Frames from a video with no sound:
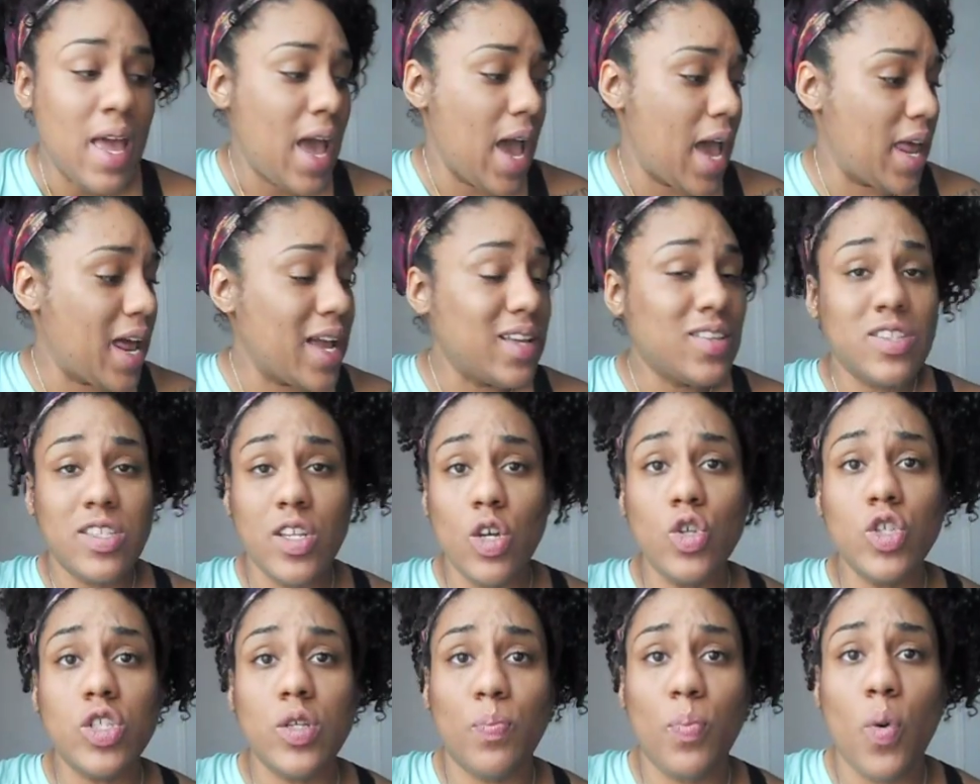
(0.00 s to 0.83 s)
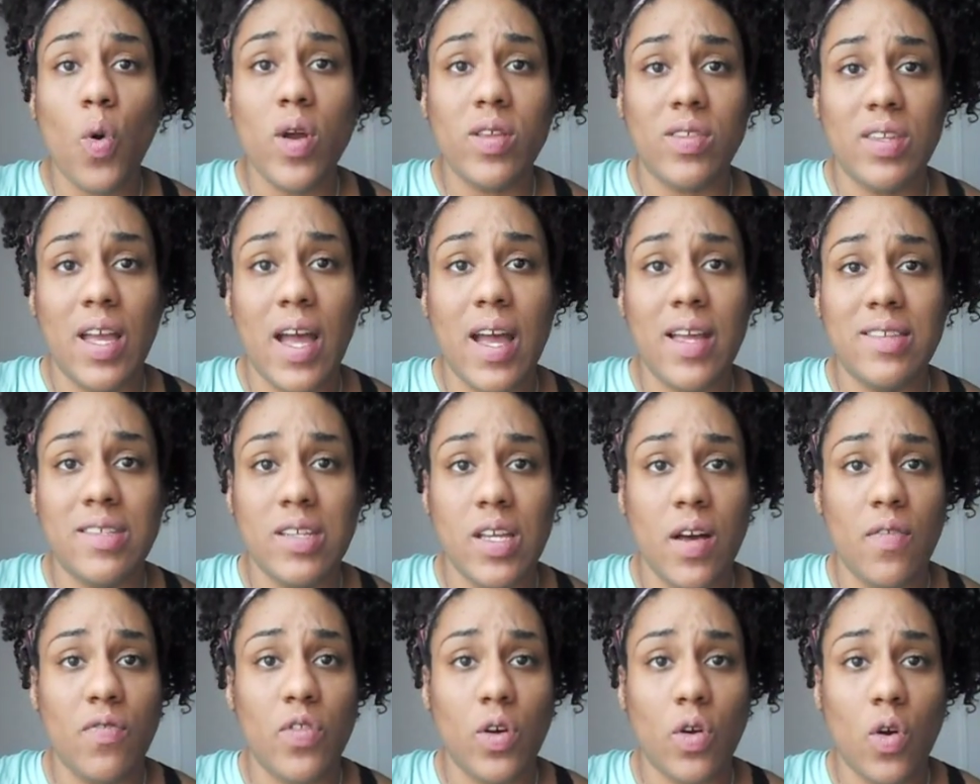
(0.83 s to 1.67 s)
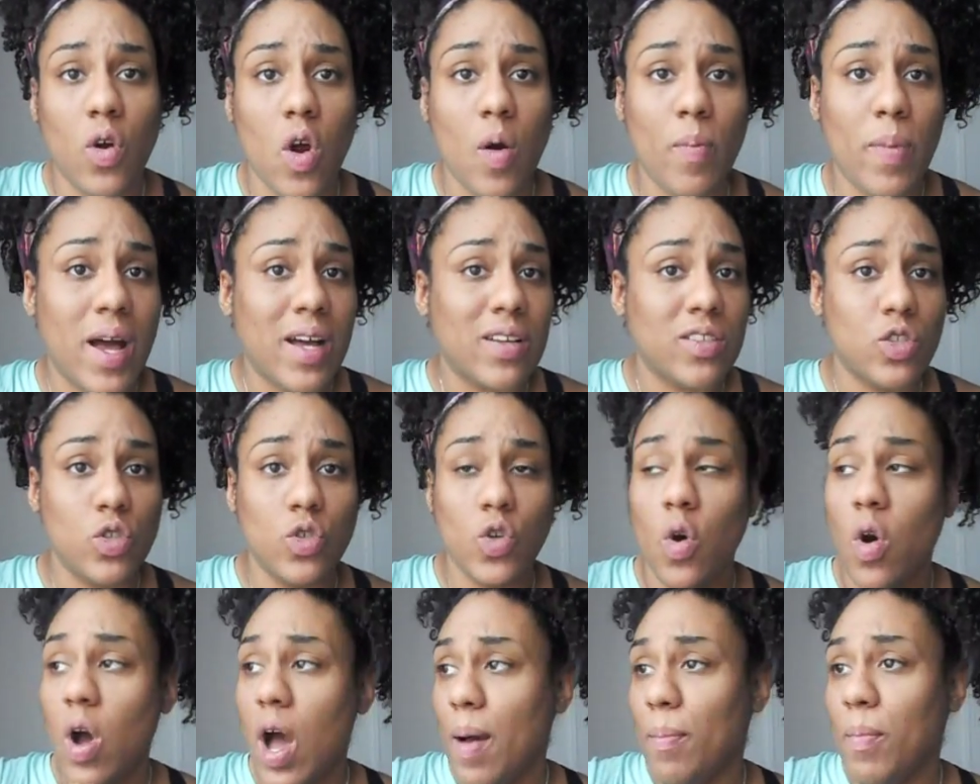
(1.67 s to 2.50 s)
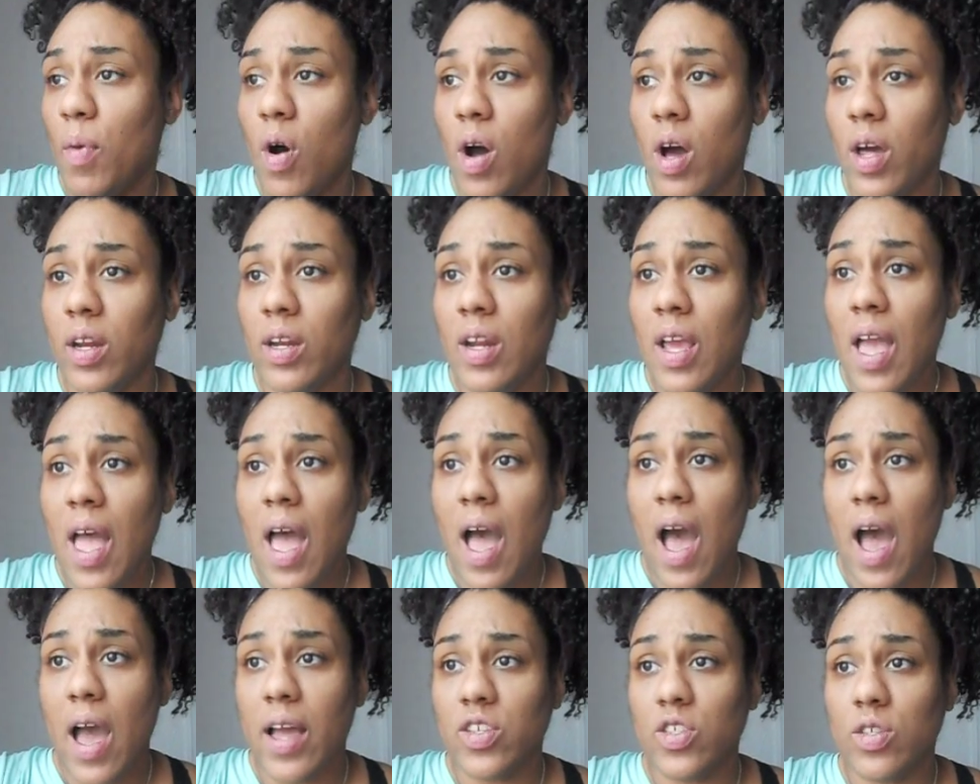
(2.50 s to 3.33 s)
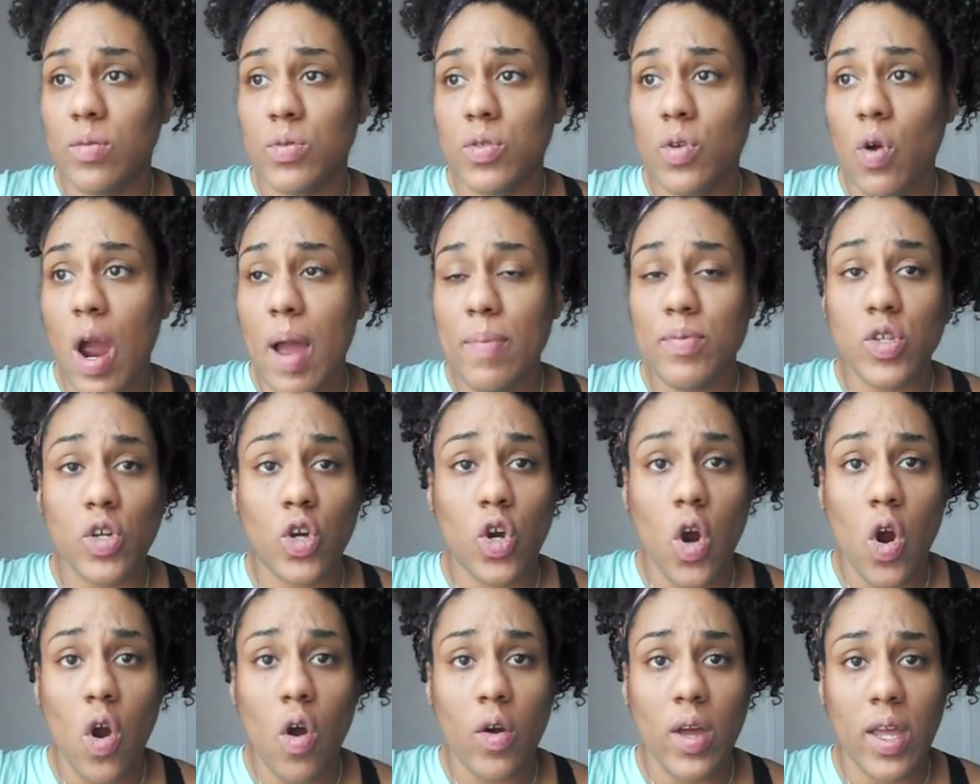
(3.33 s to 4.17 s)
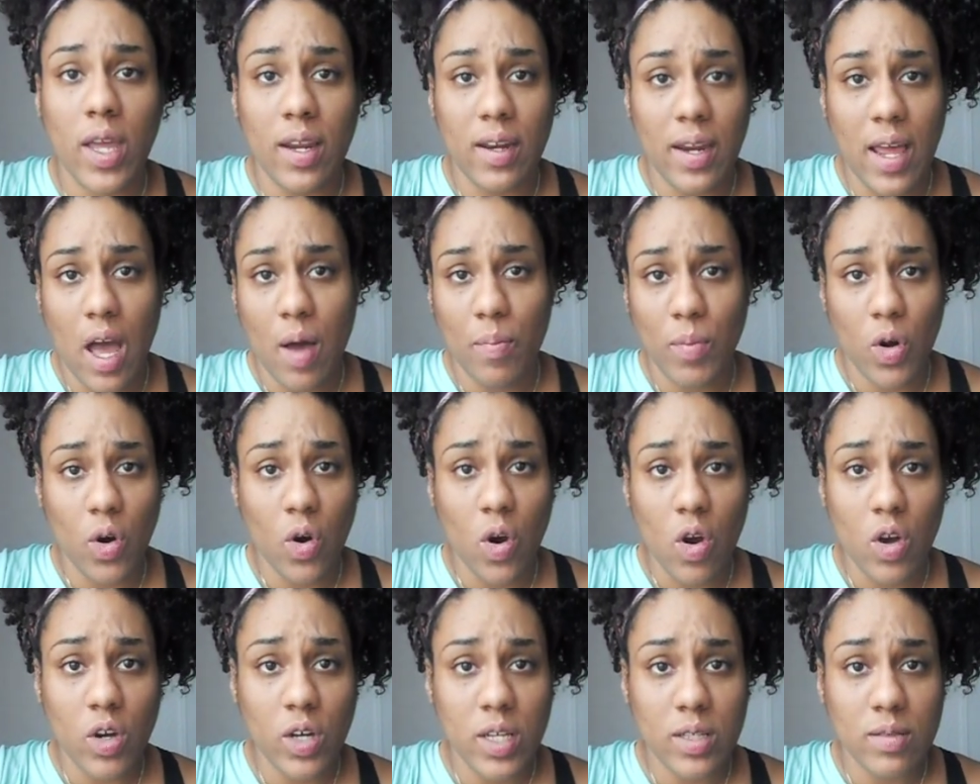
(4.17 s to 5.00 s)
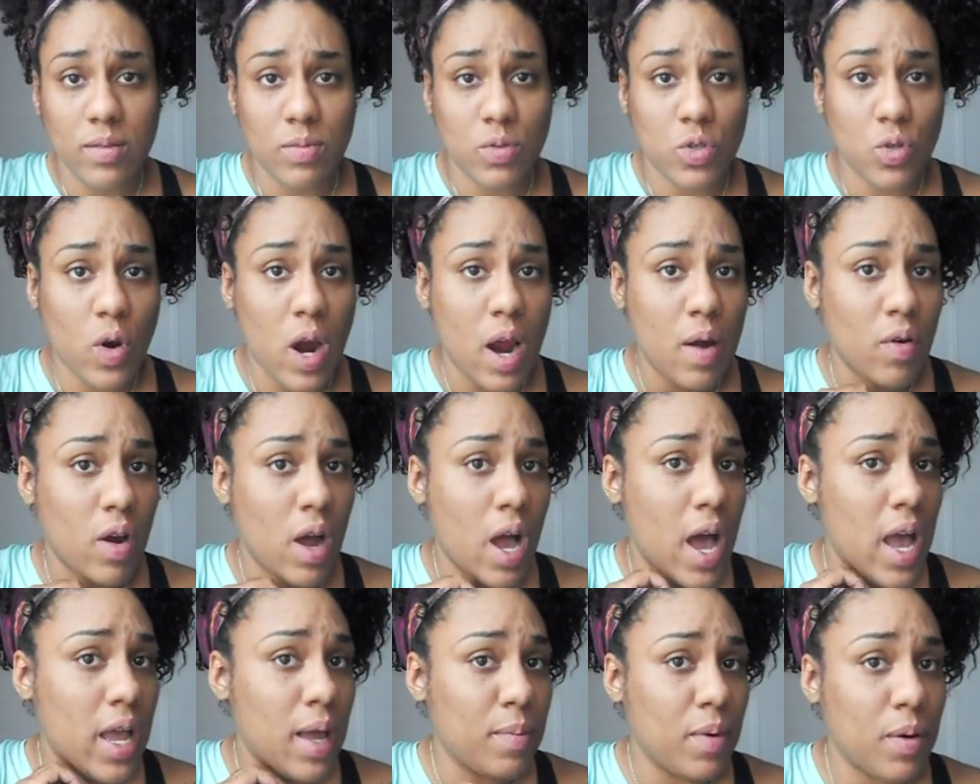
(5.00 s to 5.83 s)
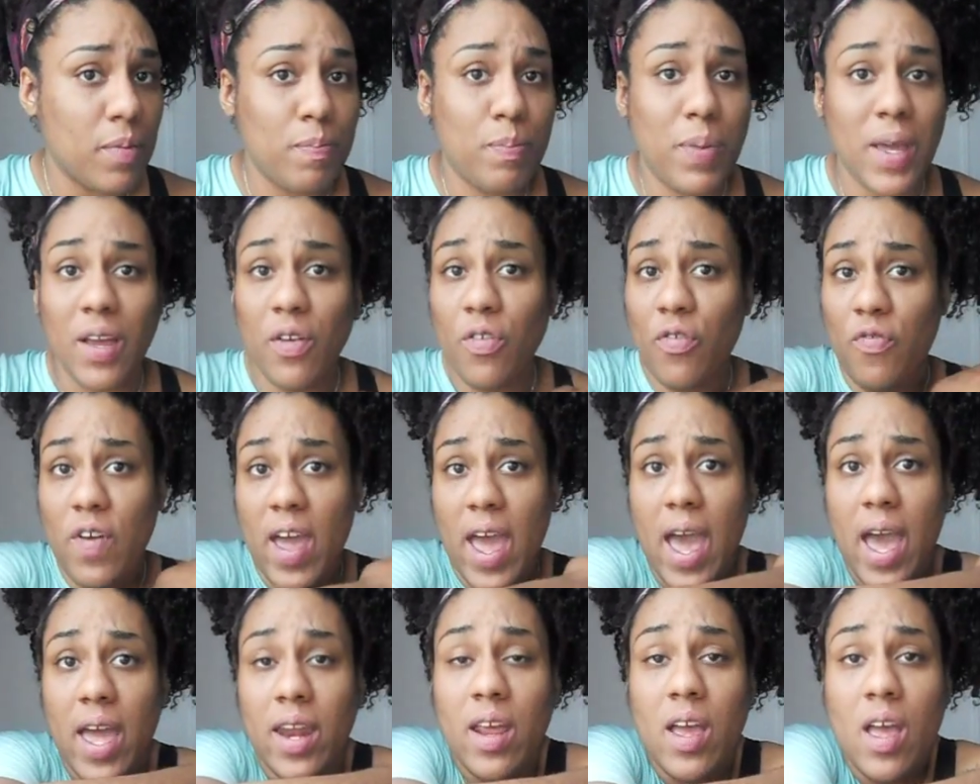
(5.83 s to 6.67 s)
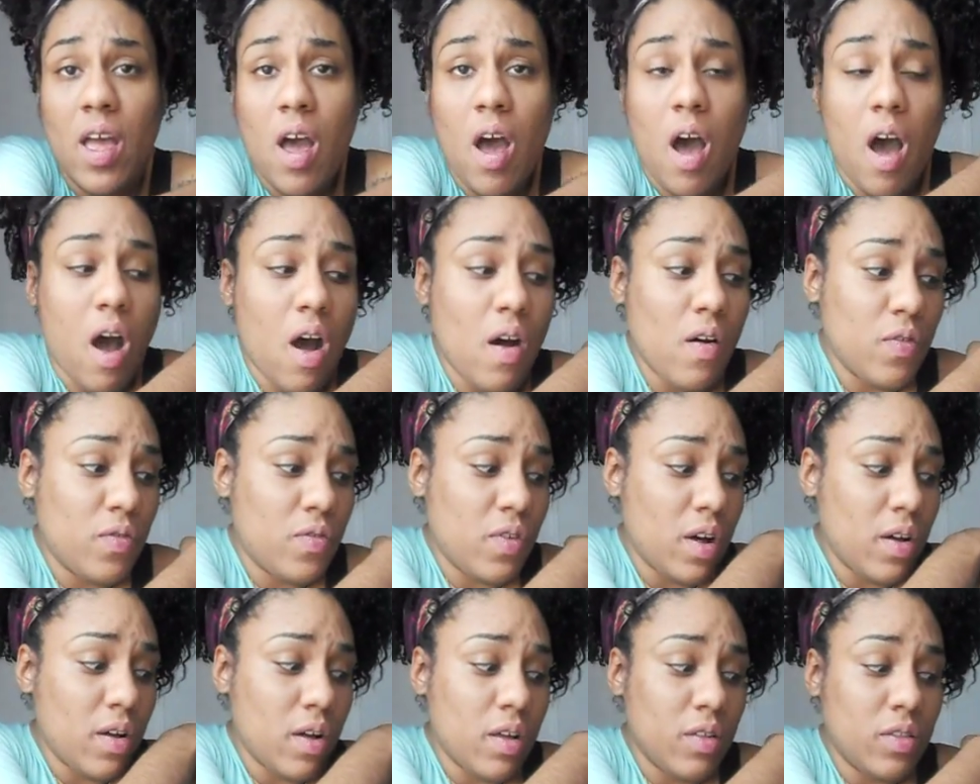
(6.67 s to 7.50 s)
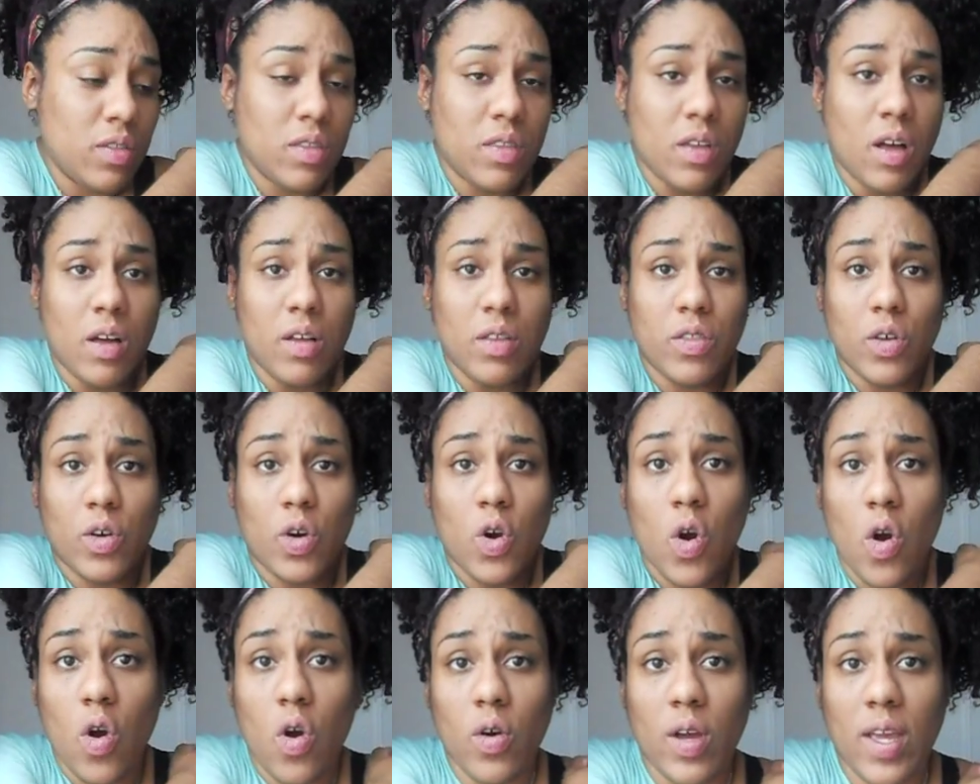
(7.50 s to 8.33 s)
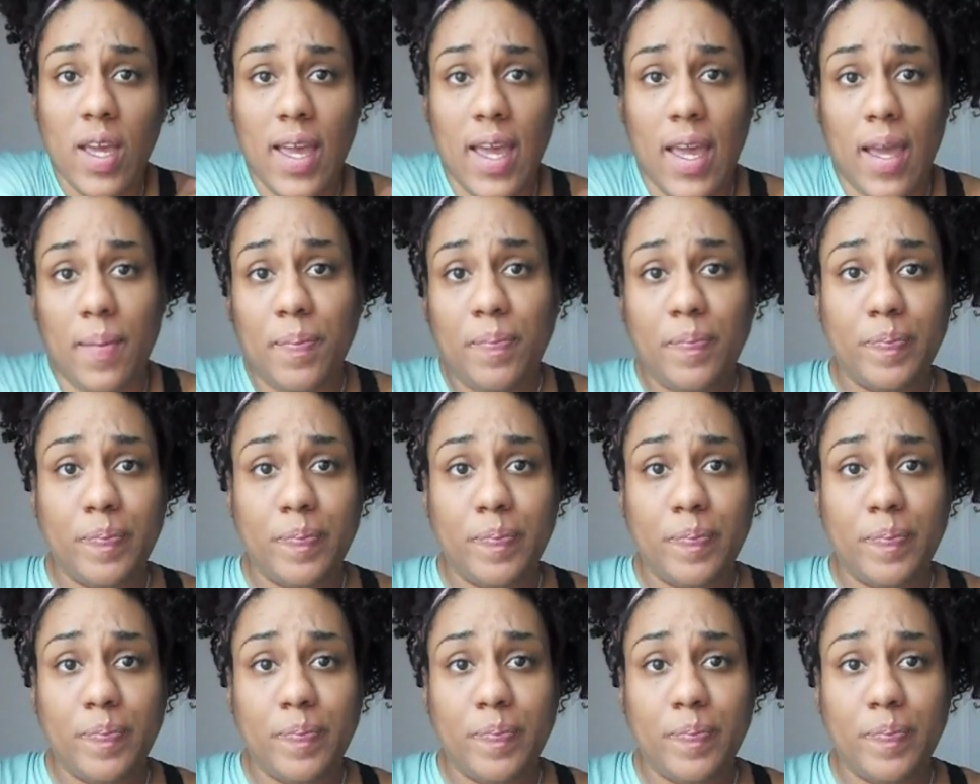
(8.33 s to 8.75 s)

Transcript: And I still support the idea of the curlBox. You know, I subscribe to Curl Kit now. I'm a Curl Kit subscriber. I am a big fan of the Curl Kit